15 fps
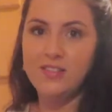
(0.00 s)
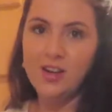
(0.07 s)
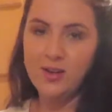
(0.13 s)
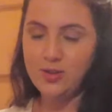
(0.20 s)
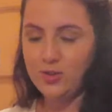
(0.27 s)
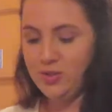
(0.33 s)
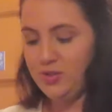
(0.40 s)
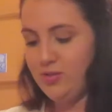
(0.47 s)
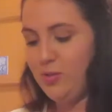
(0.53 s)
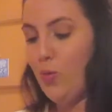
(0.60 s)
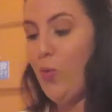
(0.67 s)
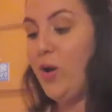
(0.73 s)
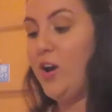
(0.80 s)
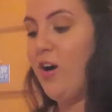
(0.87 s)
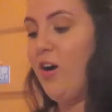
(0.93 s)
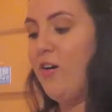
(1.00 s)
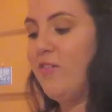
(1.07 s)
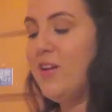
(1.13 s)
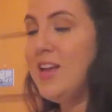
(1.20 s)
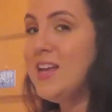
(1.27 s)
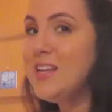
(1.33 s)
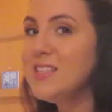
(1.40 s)
That was 1 off.
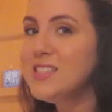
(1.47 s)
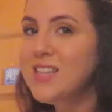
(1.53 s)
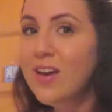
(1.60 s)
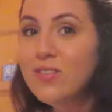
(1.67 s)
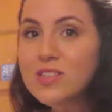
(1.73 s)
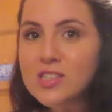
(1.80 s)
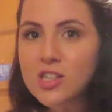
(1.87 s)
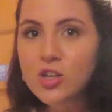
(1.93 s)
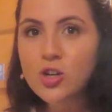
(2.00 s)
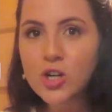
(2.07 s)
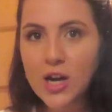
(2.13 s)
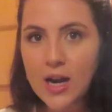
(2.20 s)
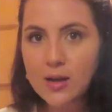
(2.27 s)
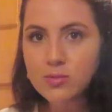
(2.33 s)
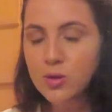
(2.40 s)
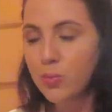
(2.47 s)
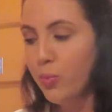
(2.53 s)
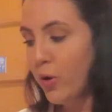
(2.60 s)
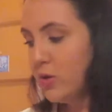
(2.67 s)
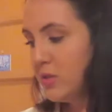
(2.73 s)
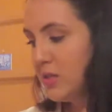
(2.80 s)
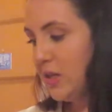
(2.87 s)
17 grams of
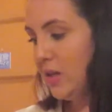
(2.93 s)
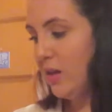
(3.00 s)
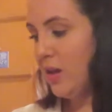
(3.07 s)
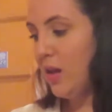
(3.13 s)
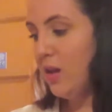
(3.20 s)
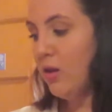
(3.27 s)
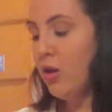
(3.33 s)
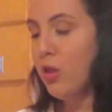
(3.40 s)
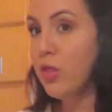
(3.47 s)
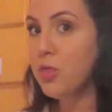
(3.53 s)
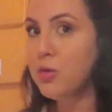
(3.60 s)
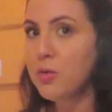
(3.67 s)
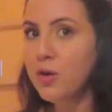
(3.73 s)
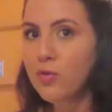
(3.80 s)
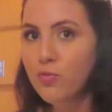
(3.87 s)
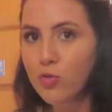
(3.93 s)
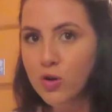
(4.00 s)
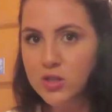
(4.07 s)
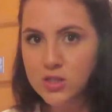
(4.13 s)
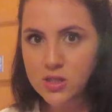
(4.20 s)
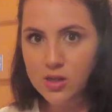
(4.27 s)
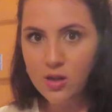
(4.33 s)
protein in
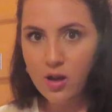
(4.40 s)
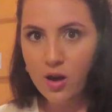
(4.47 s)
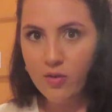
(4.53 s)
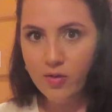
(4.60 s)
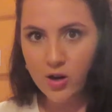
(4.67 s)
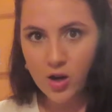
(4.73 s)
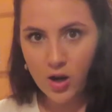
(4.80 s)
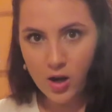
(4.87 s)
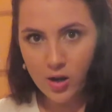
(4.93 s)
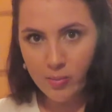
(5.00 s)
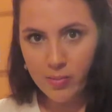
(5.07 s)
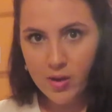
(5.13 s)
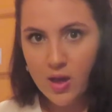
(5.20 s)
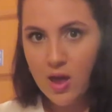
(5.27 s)
3/4 of a cup.